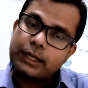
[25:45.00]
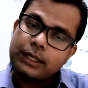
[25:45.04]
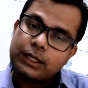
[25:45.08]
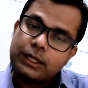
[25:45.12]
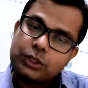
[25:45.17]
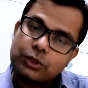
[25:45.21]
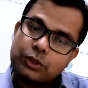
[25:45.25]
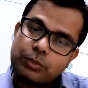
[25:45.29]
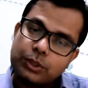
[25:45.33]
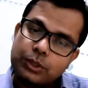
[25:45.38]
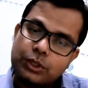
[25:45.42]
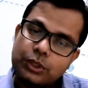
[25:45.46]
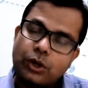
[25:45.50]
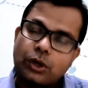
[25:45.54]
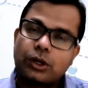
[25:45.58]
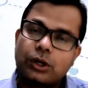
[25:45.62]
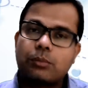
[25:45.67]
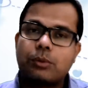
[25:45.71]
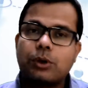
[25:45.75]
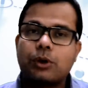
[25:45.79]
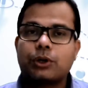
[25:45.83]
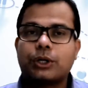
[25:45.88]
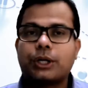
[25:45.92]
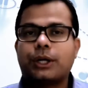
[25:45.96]
need to be thought
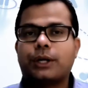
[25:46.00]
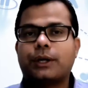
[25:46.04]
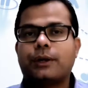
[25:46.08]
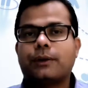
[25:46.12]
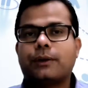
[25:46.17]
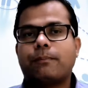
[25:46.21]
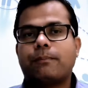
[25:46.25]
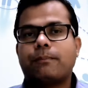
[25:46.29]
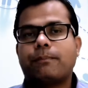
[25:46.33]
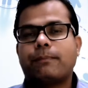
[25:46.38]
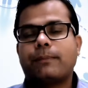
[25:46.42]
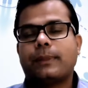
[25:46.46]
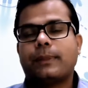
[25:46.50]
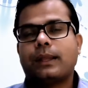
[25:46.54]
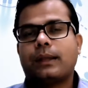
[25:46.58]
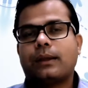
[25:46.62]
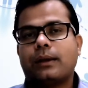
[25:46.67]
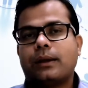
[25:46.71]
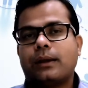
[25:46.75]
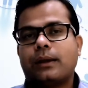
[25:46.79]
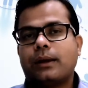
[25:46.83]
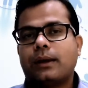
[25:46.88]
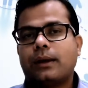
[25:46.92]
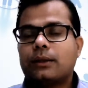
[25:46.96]
about it.
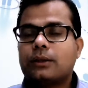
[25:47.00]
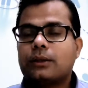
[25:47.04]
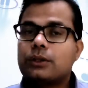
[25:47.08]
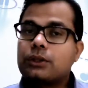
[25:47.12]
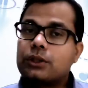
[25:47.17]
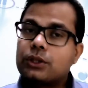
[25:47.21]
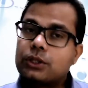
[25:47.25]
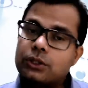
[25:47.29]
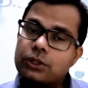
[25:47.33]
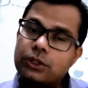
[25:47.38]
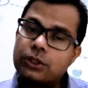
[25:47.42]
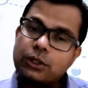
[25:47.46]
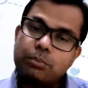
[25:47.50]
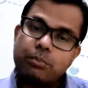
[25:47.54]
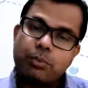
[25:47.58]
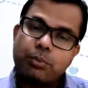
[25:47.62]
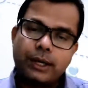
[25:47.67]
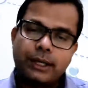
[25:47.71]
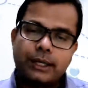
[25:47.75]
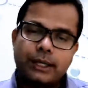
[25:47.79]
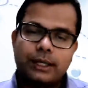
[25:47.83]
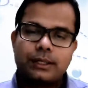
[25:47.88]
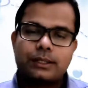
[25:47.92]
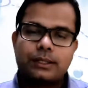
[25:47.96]
The third
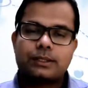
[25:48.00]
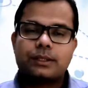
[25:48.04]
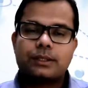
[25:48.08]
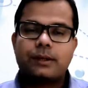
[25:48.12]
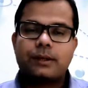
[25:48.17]
point is